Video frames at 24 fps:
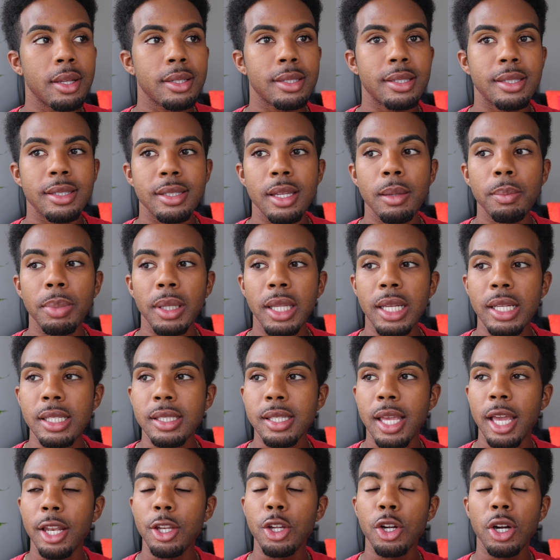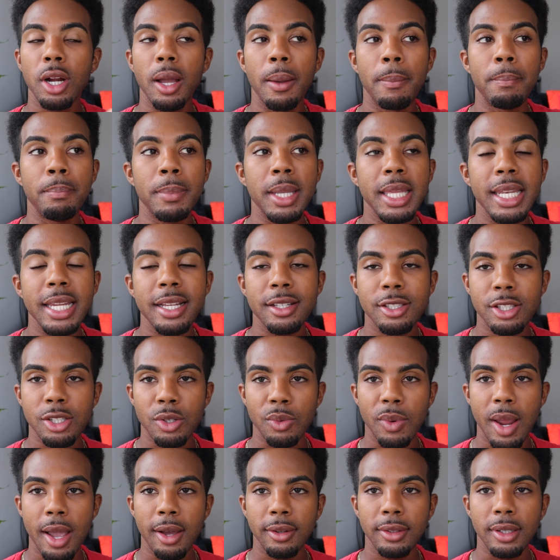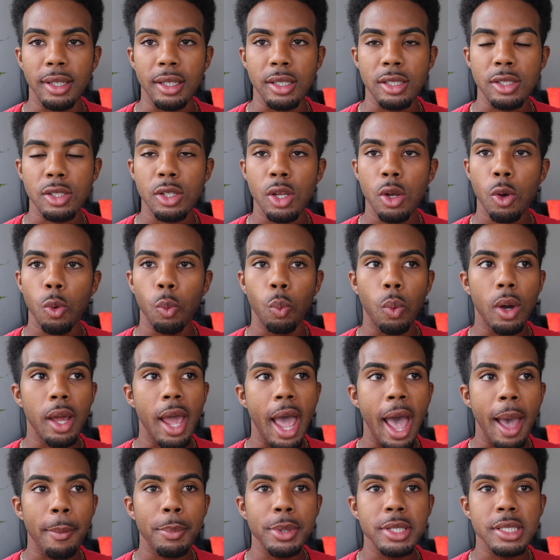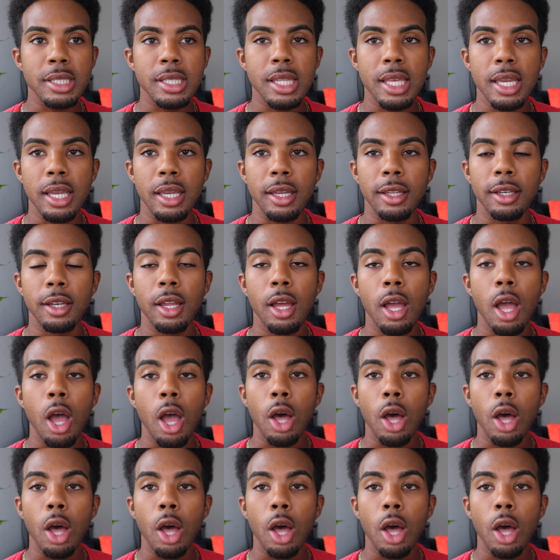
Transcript: siblings and your immediate surroundings? What happens then?